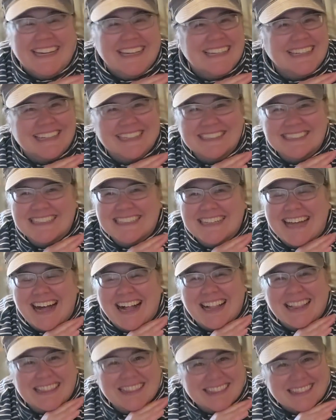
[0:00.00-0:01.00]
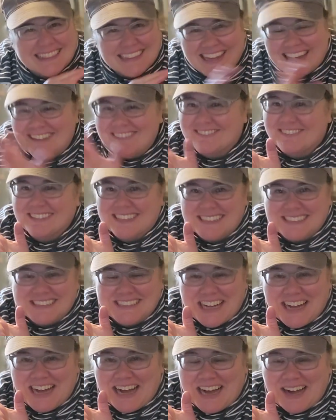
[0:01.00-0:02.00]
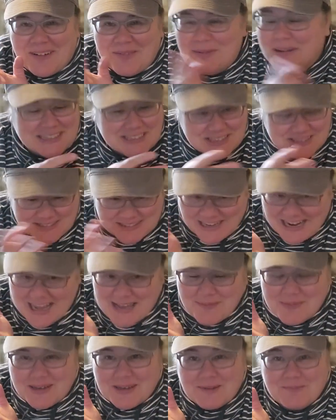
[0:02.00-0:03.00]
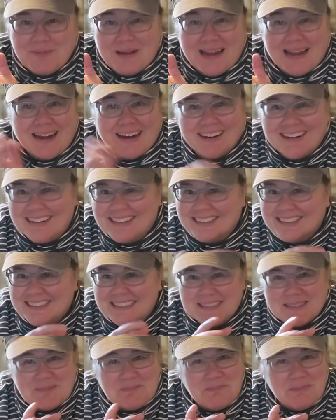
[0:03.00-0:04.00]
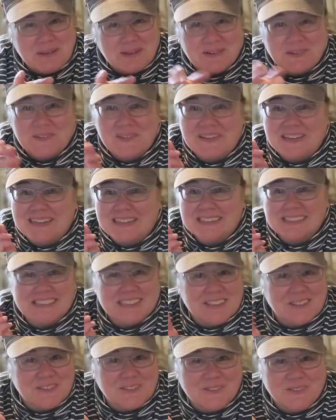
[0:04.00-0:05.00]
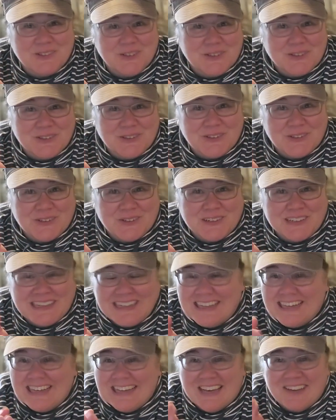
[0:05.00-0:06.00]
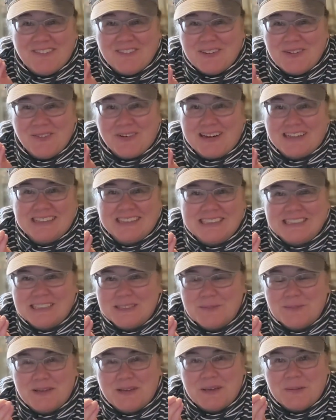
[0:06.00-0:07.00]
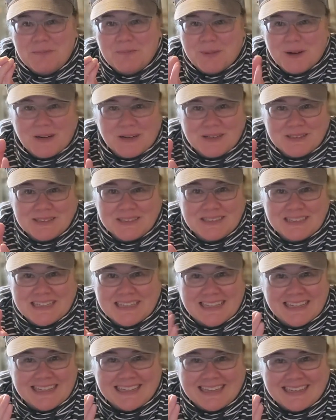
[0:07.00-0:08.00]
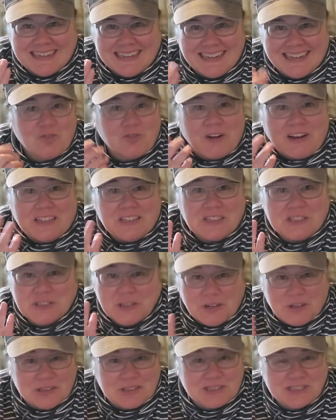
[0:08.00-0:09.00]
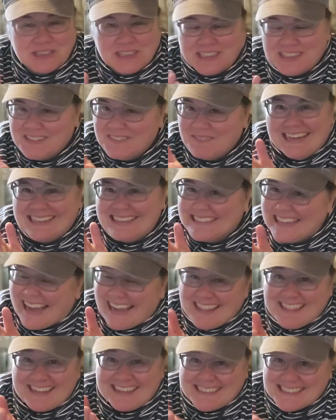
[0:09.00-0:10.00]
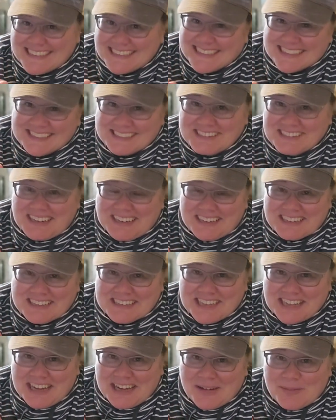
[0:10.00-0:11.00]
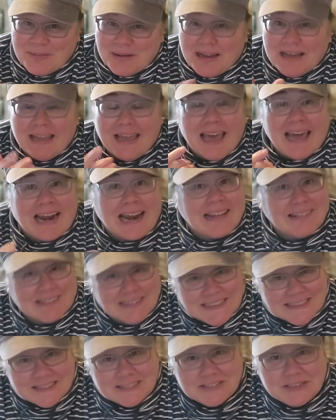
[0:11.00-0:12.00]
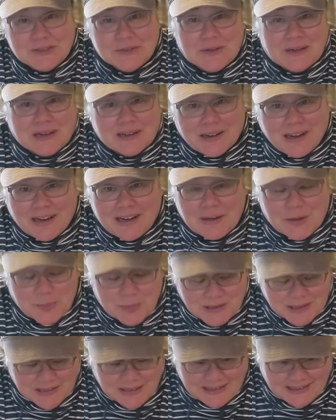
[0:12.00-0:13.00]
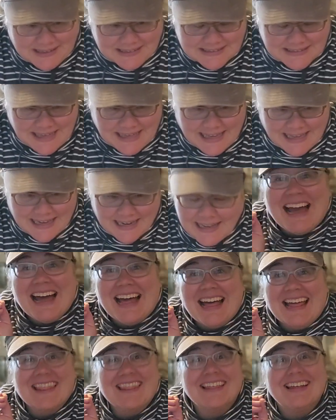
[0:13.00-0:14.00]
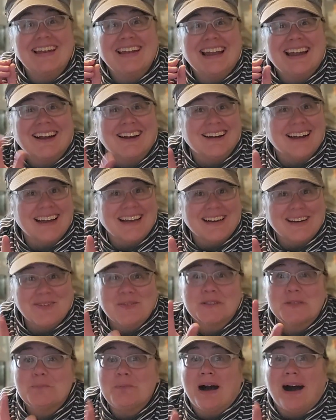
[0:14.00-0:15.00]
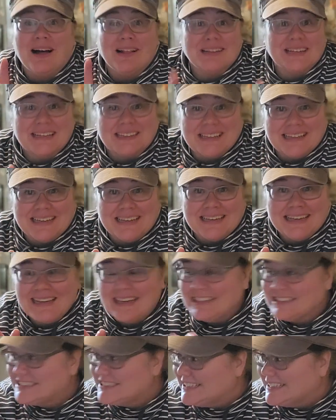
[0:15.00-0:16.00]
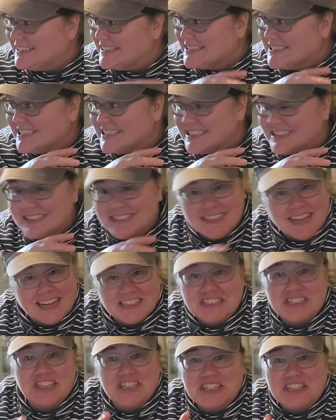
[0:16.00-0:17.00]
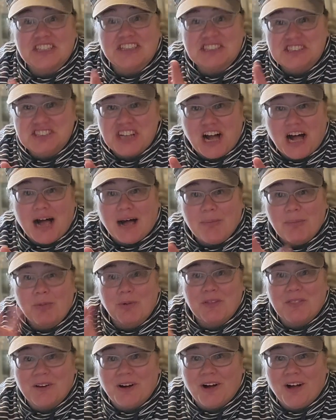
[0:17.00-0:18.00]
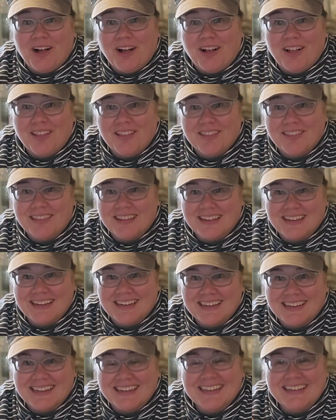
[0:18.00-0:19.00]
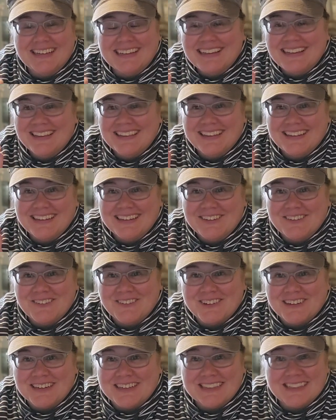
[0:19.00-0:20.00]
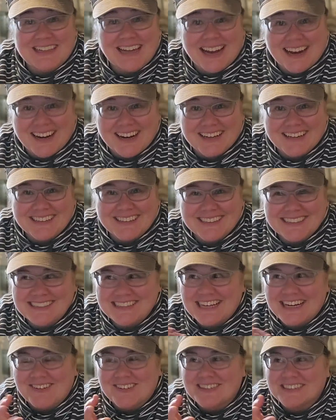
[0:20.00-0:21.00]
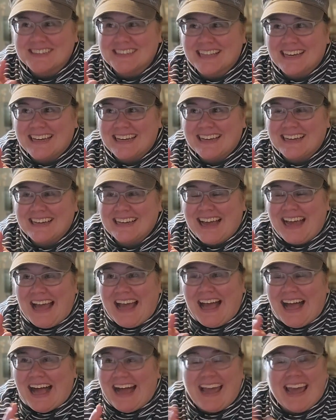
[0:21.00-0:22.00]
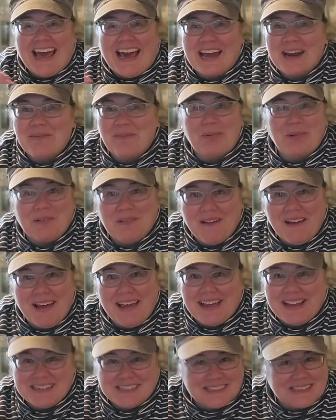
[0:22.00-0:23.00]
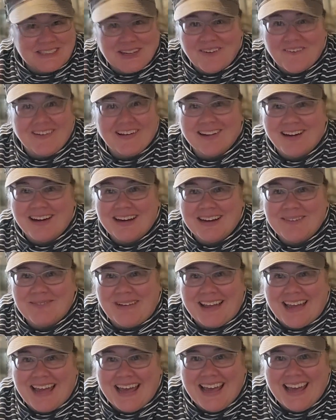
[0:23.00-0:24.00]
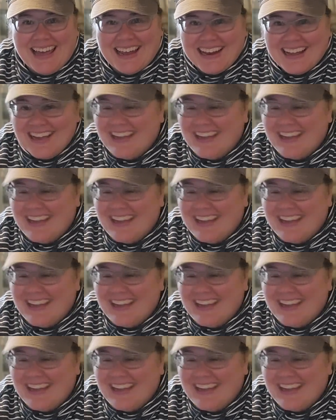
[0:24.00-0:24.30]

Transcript: does a lovely job describing Paris, the buildings, the food. If you want to just be immersed in French culture, I think she does a great job. And I listened to it on audiobook, like I said. The narrator was Polly Lee, and she did such a good job with all the different characters that it was like I had a play just going on in my head.